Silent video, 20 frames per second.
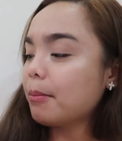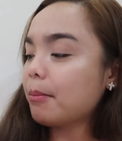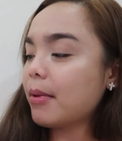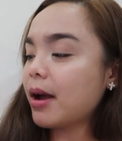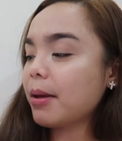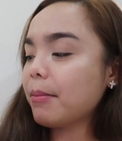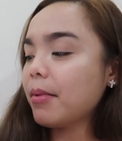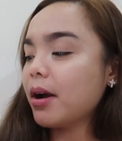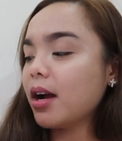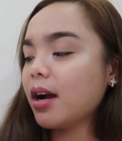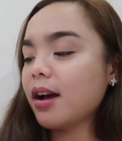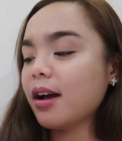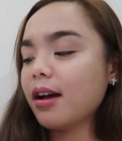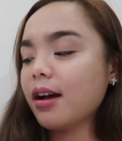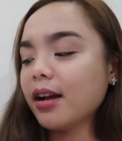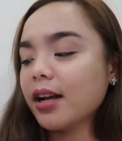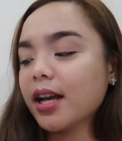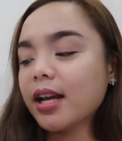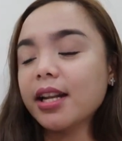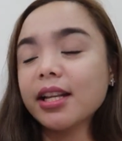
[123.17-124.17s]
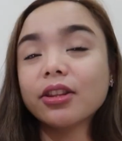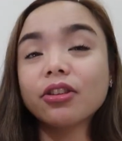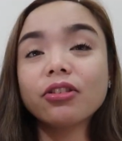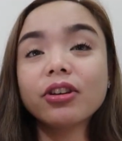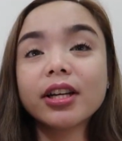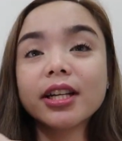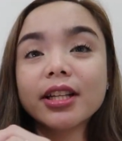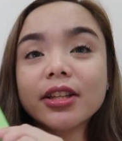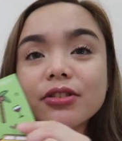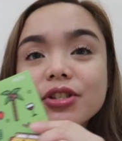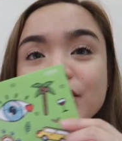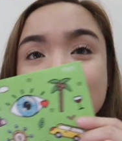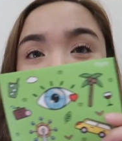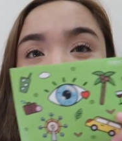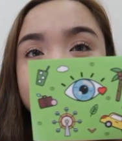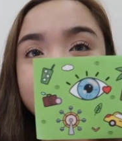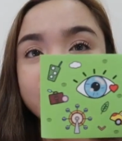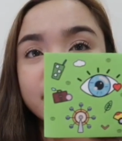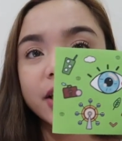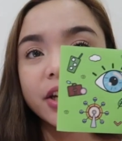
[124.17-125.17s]
May mga ganitong-ganito
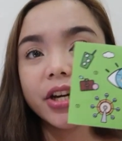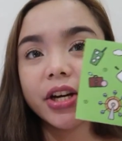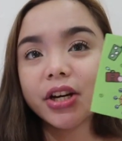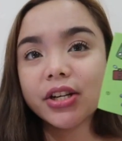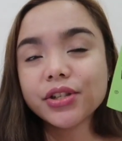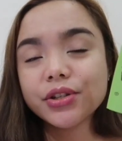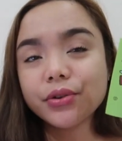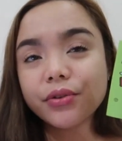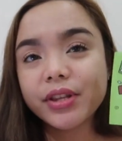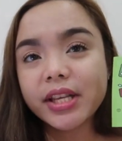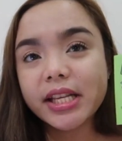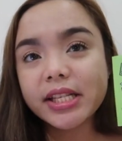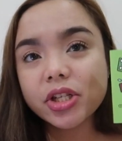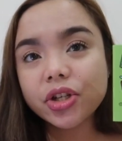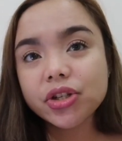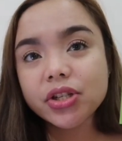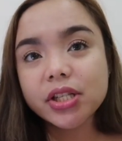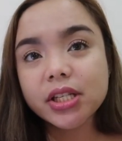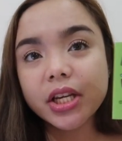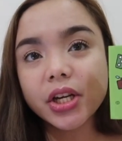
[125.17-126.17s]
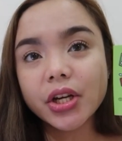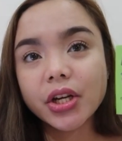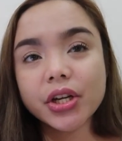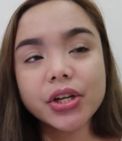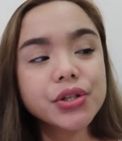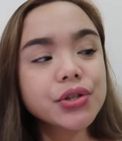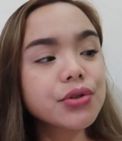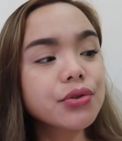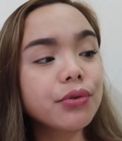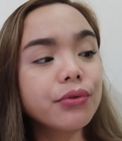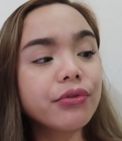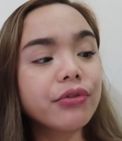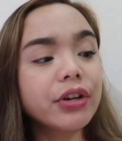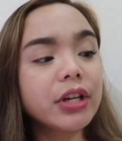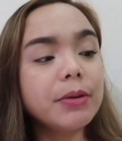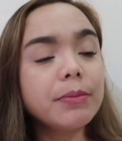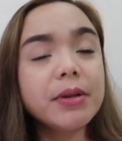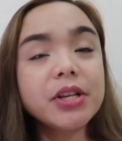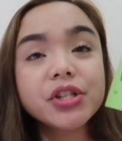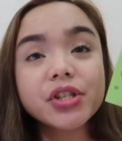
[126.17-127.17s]
siyang stickers. So these are stickers. So
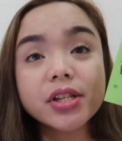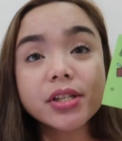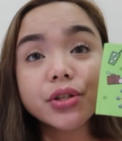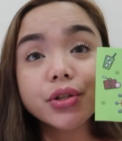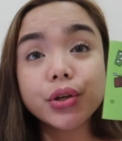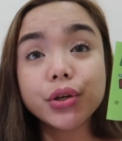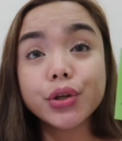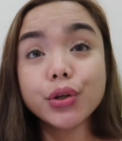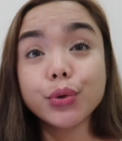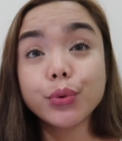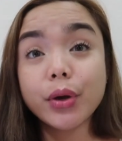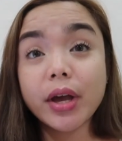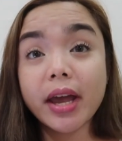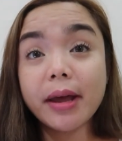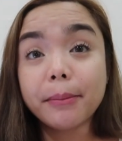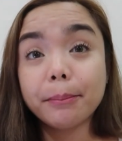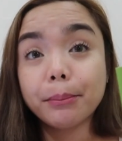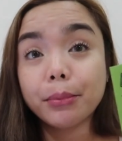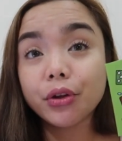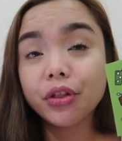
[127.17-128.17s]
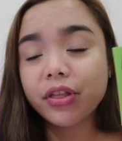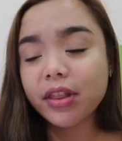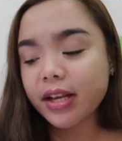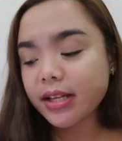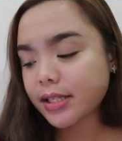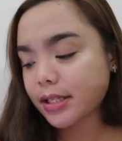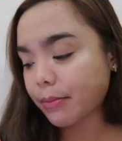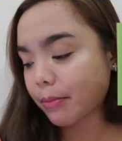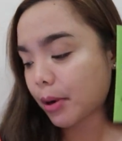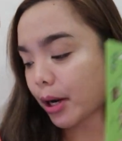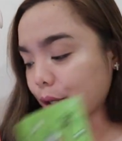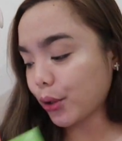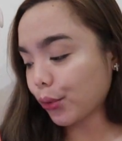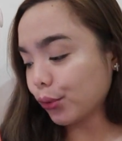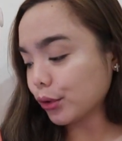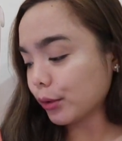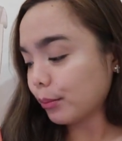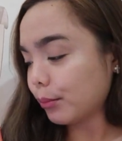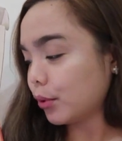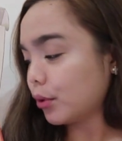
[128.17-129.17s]
freebie siya. So you can put this sa mga
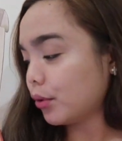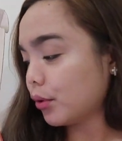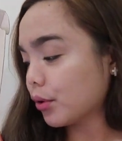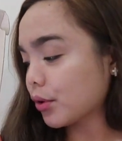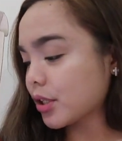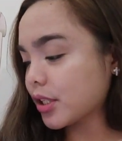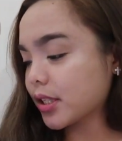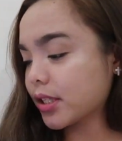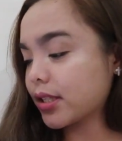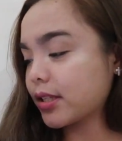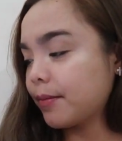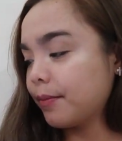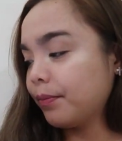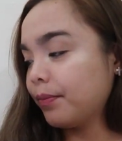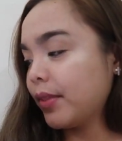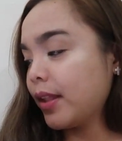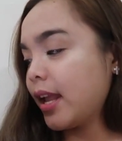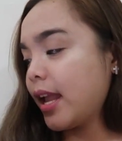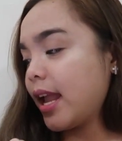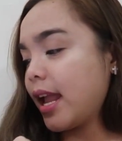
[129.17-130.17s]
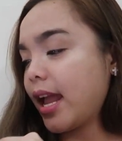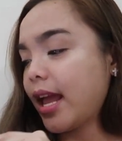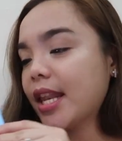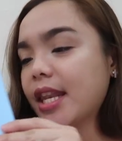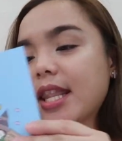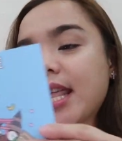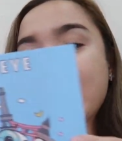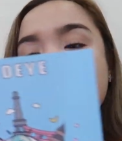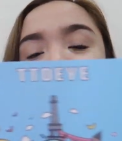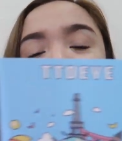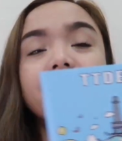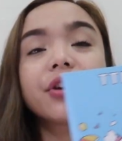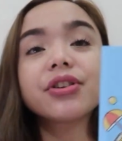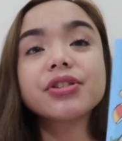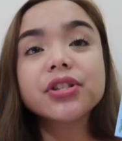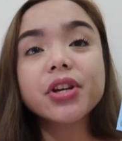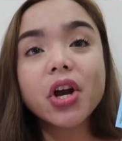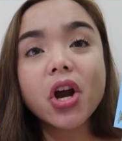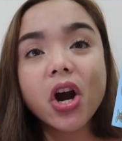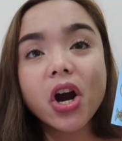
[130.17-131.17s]
notebooks. And then
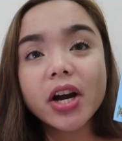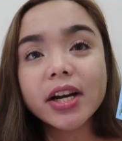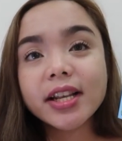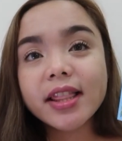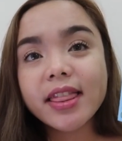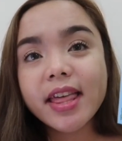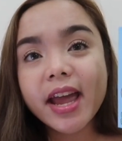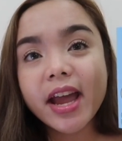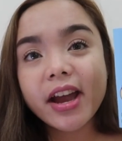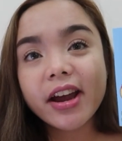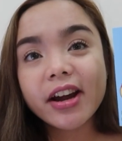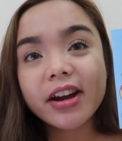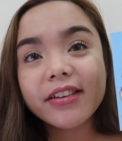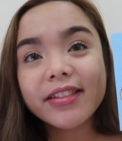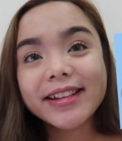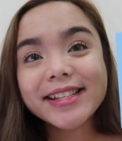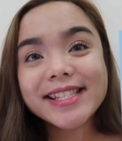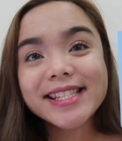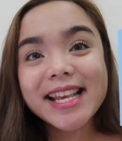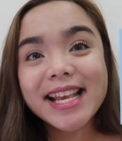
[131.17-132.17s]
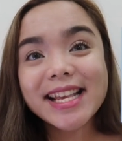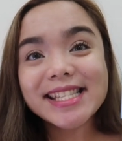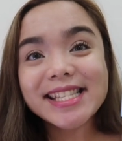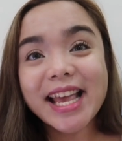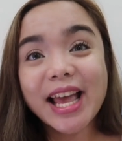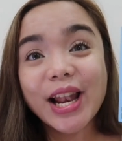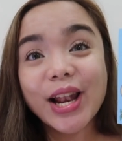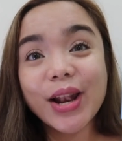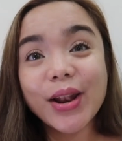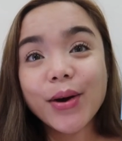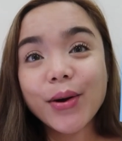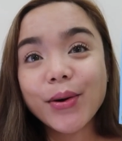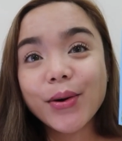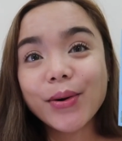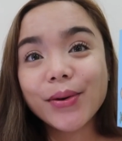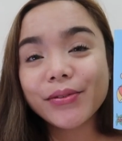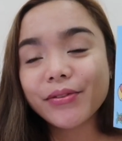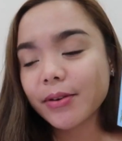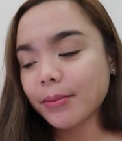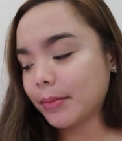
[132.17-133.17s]
there's a card there that says,
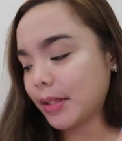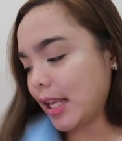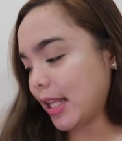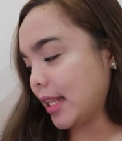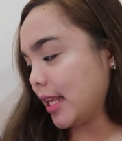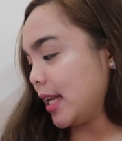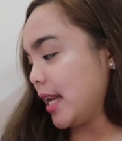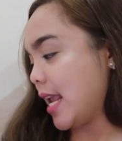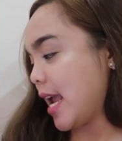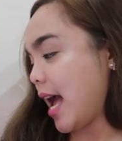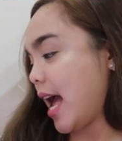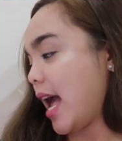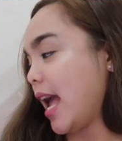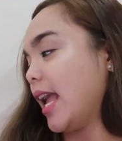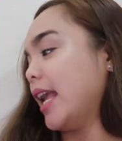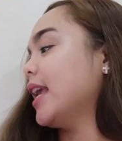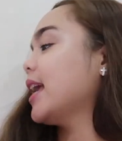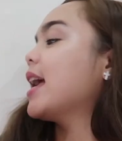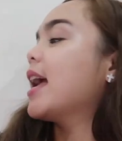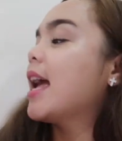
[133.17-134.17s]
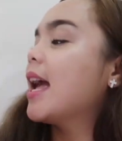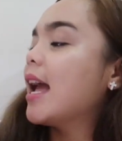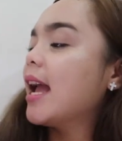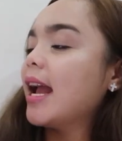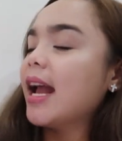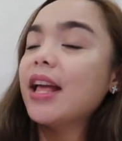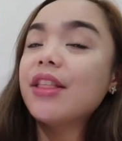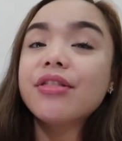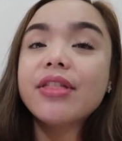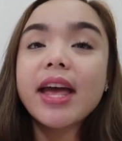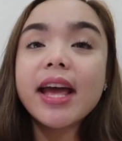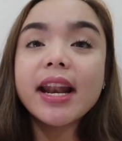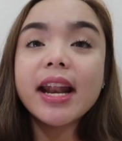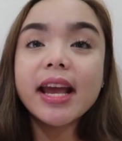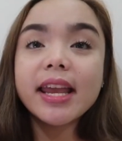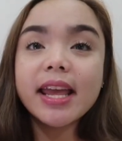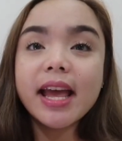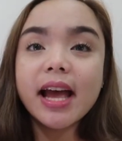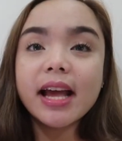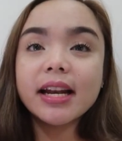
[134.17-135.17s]
hello from TTDeye. And then
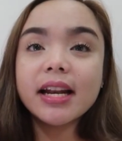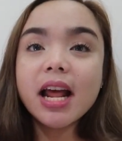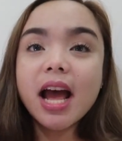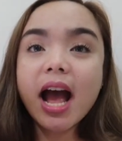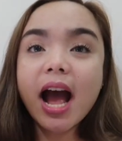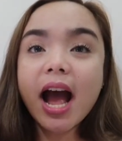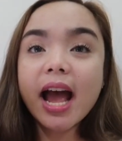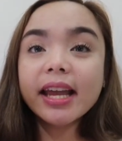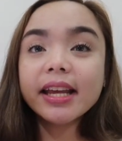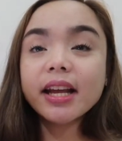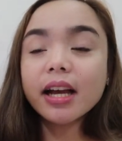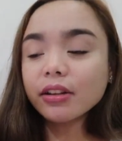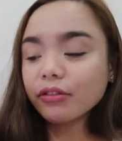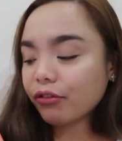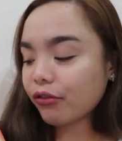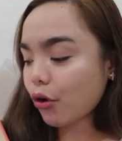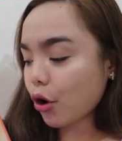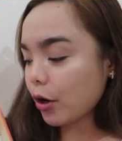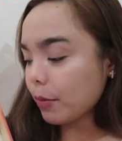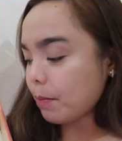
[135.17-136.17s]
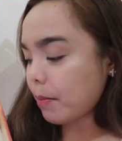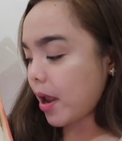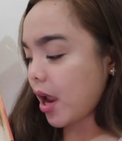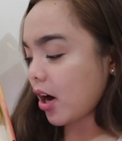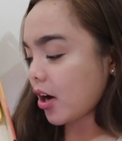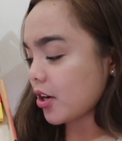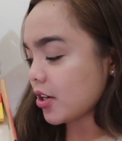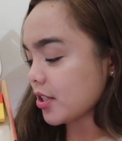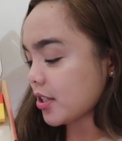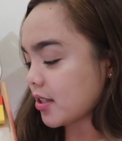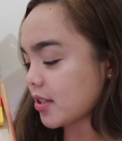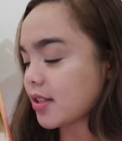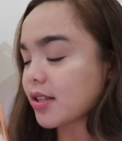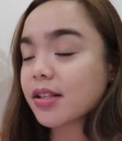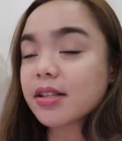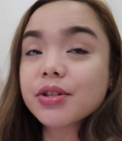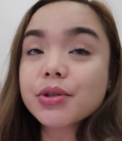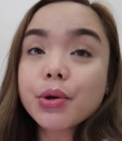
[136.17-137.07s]
ayan, I got 4 pairs.